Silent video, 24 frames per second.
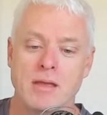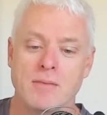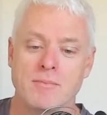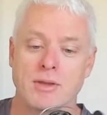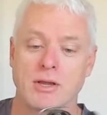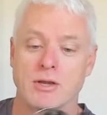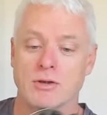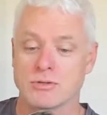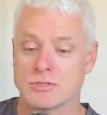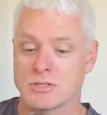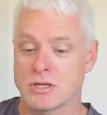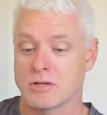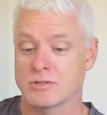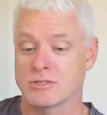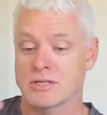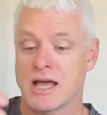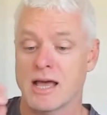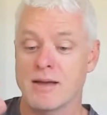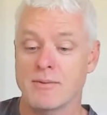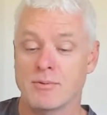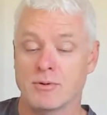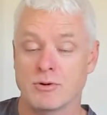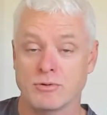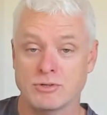because I was
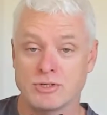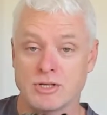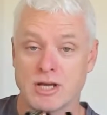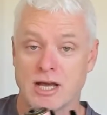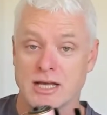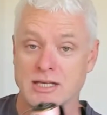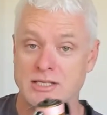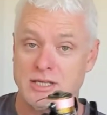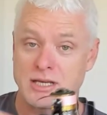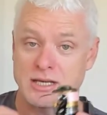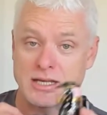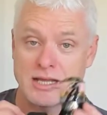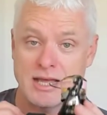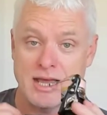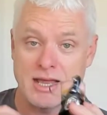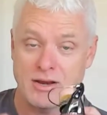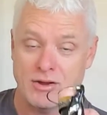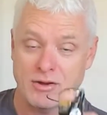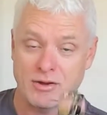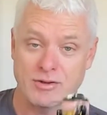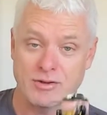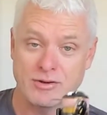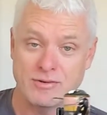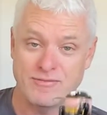able to adjust it and
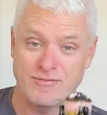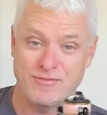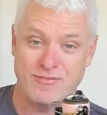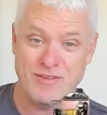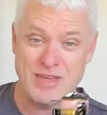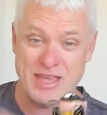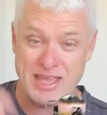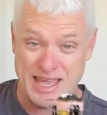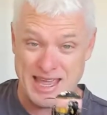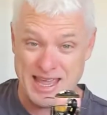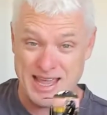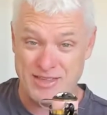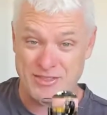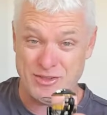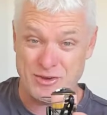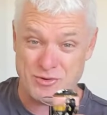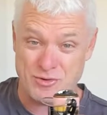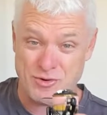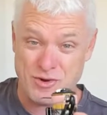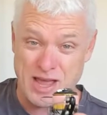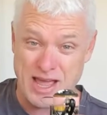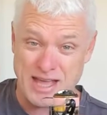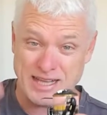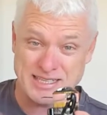I could hear the
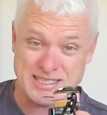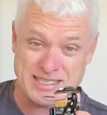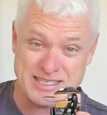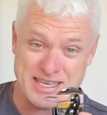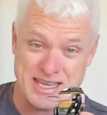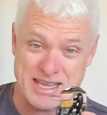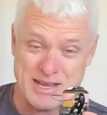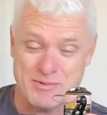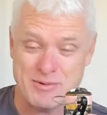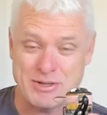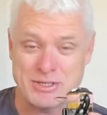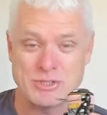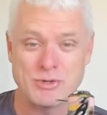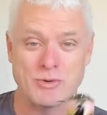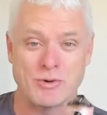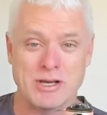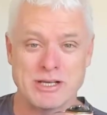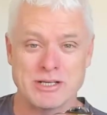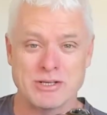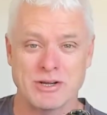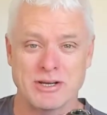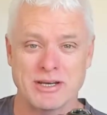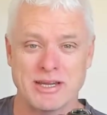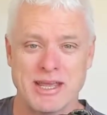drag sing, which I
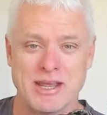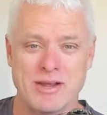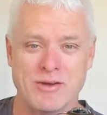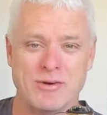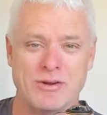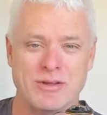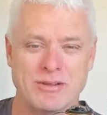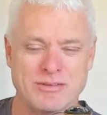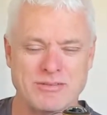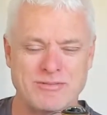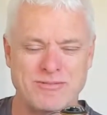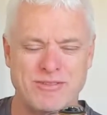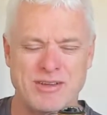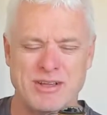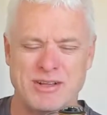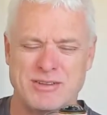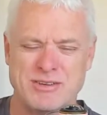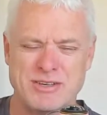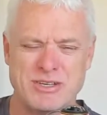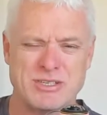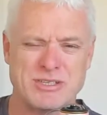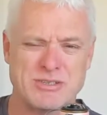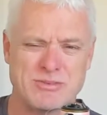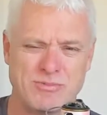always like to hear, and
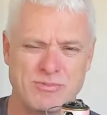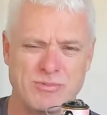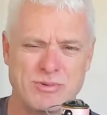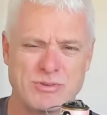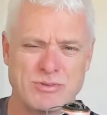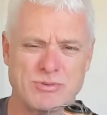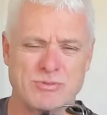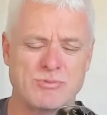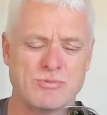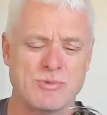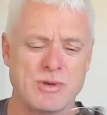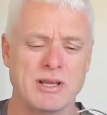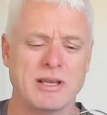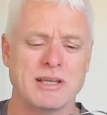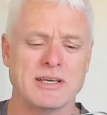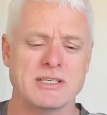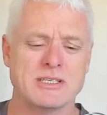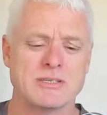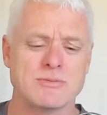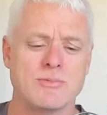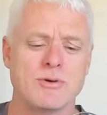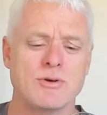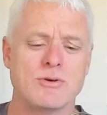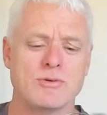it just was really
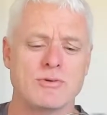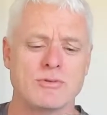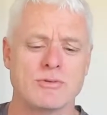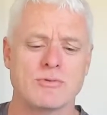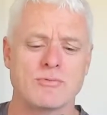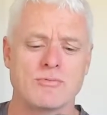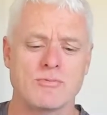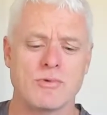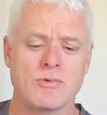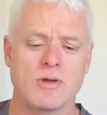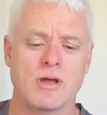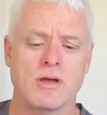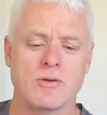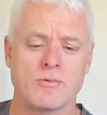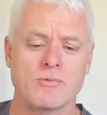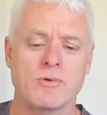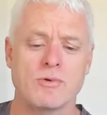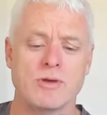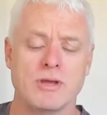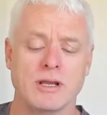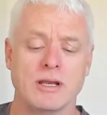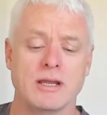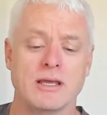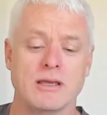smooth and a
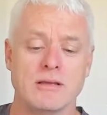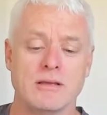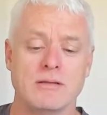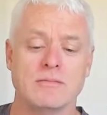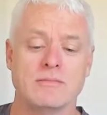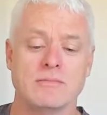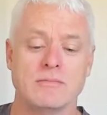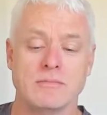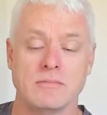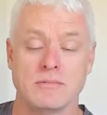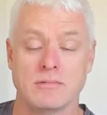really